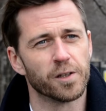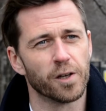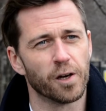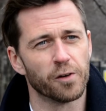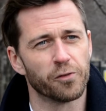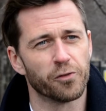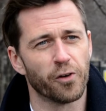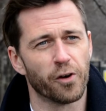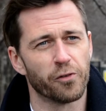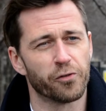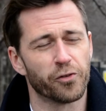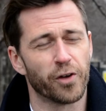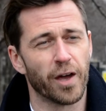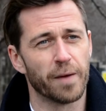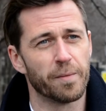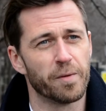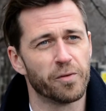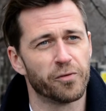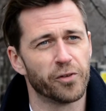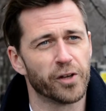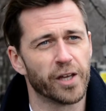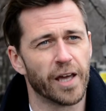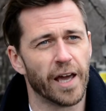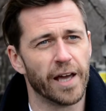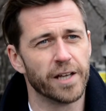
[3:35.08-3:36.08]
of
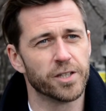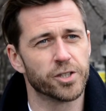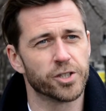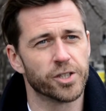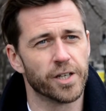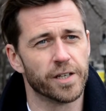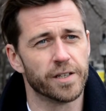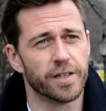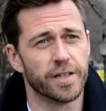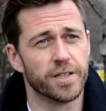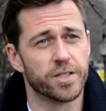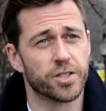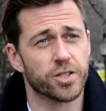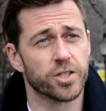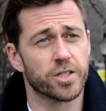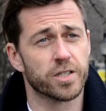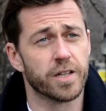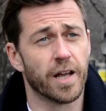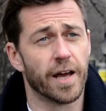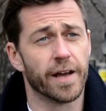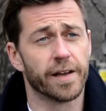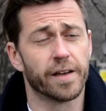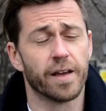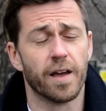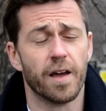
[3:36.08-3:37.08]
gamification is just
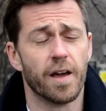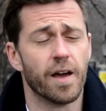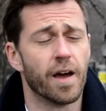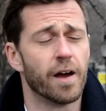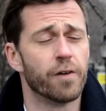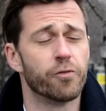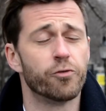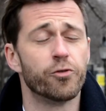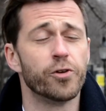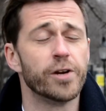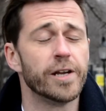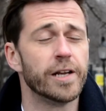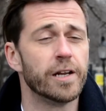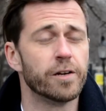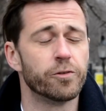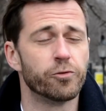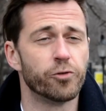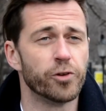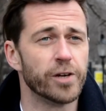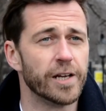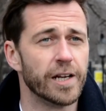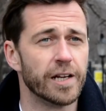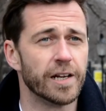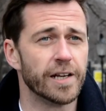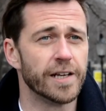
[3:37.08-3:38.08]
like a
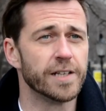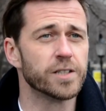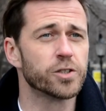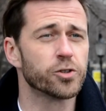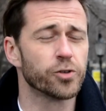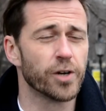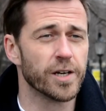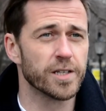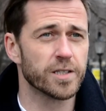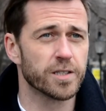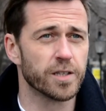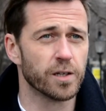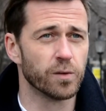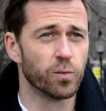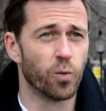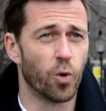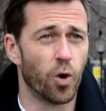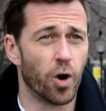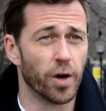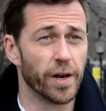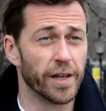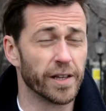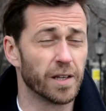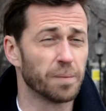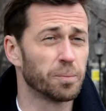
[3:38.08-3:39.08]
really interesting
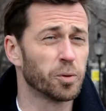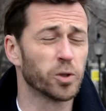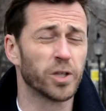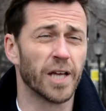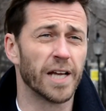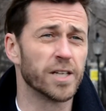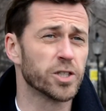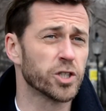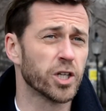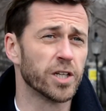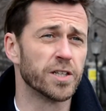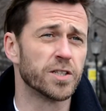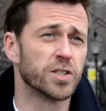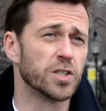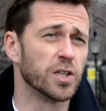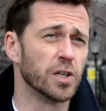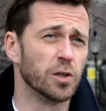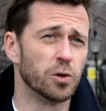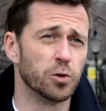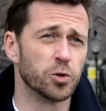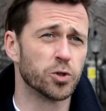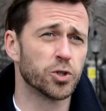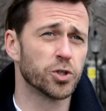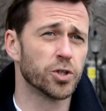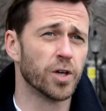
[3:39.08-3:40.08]
one, and the potential is
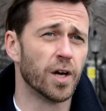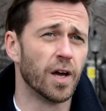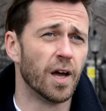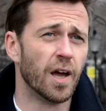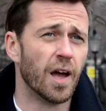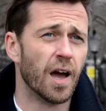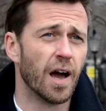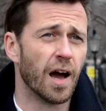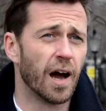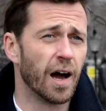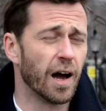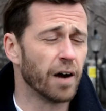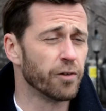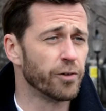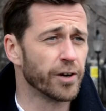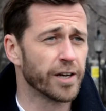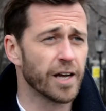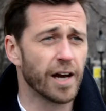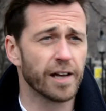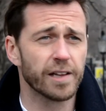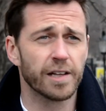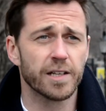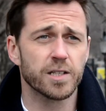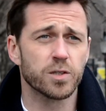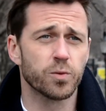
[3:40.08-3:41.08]
huge.
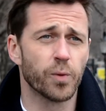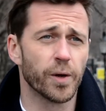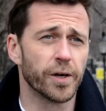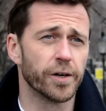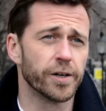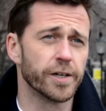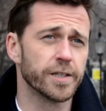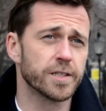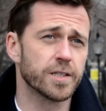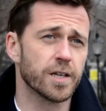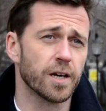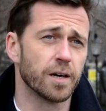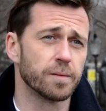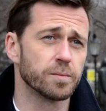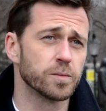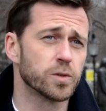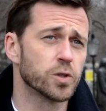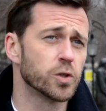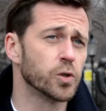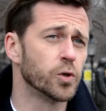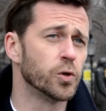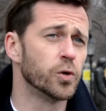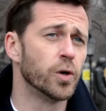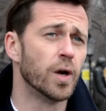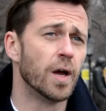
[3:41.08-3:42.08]
Regardless whether it's come
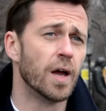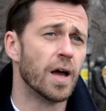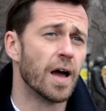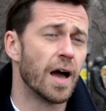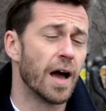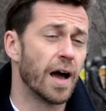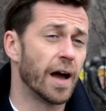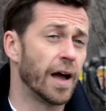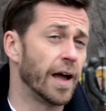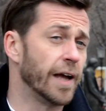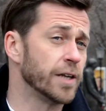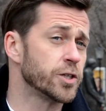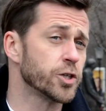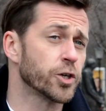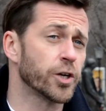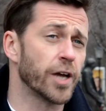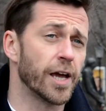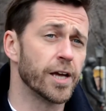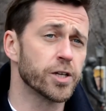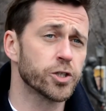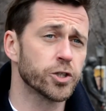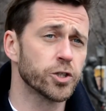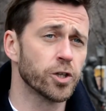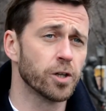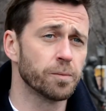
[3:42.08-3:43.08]
to
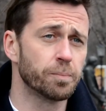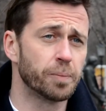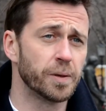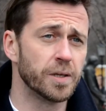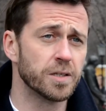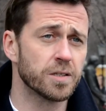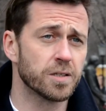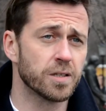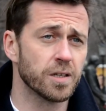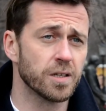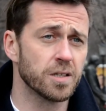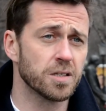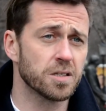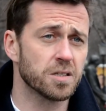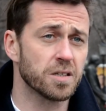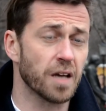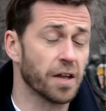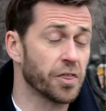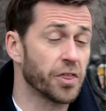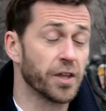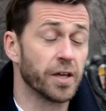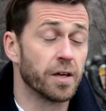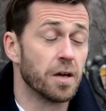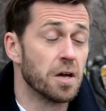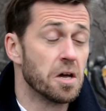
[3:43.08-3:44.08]
educational pieces, I
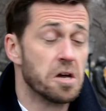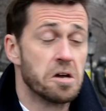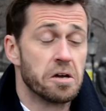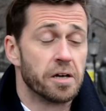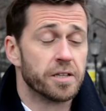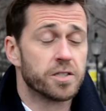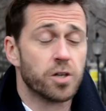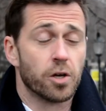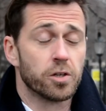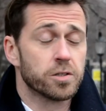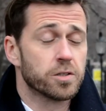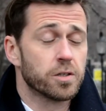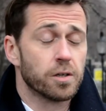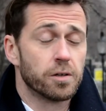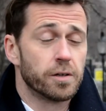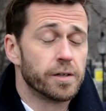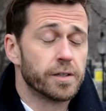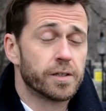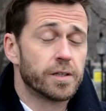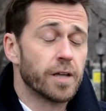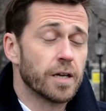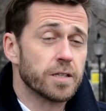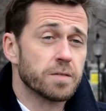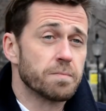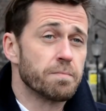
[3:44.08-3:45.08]
think
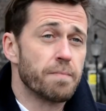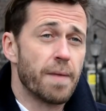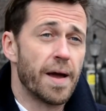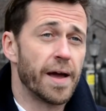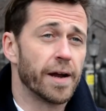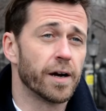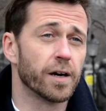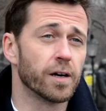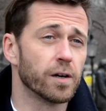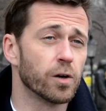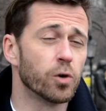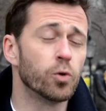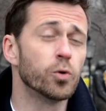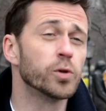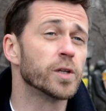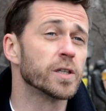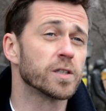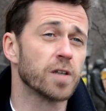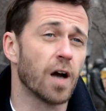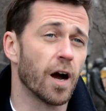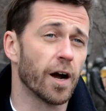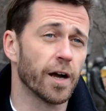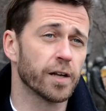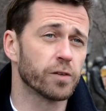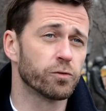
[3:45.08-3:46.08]
it doesn't matter who the
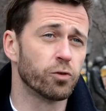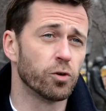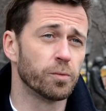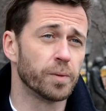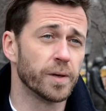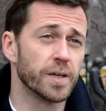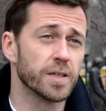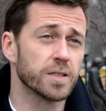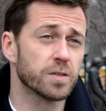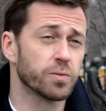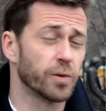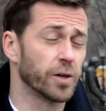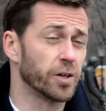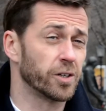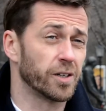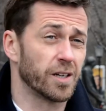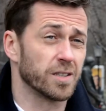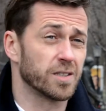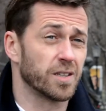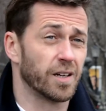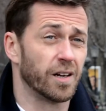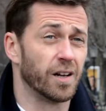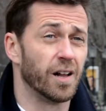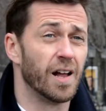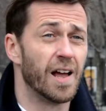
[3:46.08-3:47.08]
target group is, whether
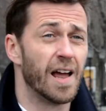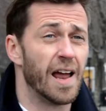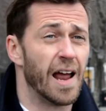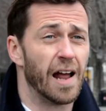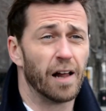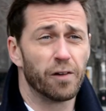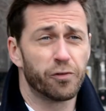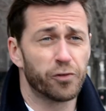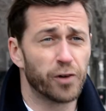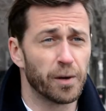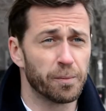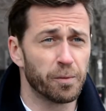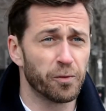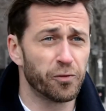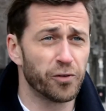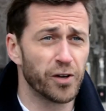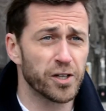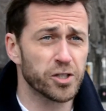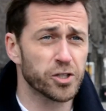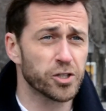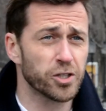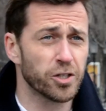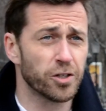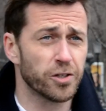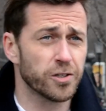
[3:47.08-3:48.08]
there's healthcare
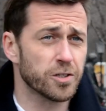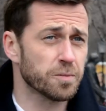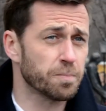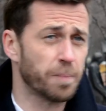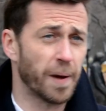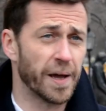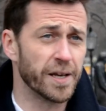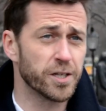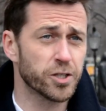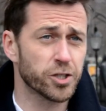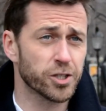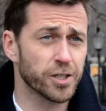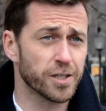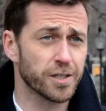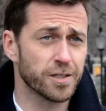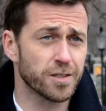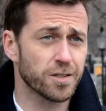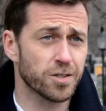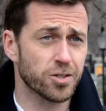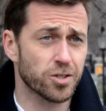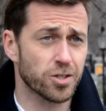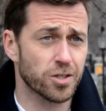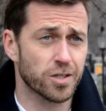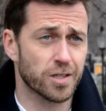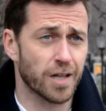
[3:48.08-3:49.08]
professionals,
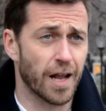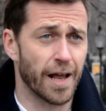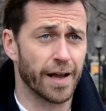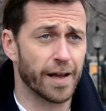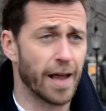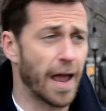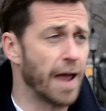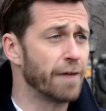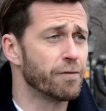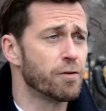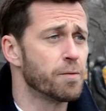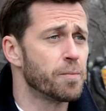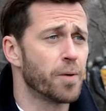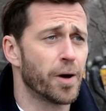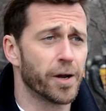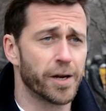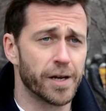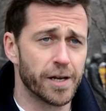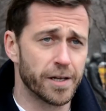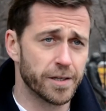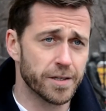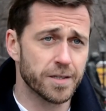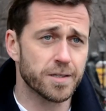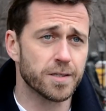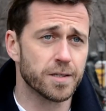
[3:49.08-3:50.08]
patients, just like
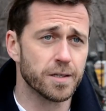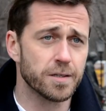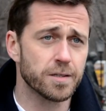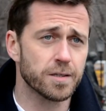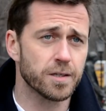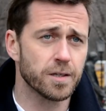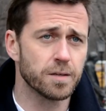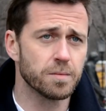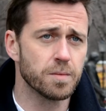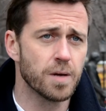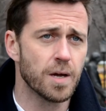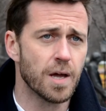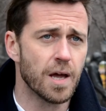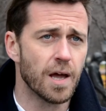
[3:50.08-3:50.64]
everybody in the system.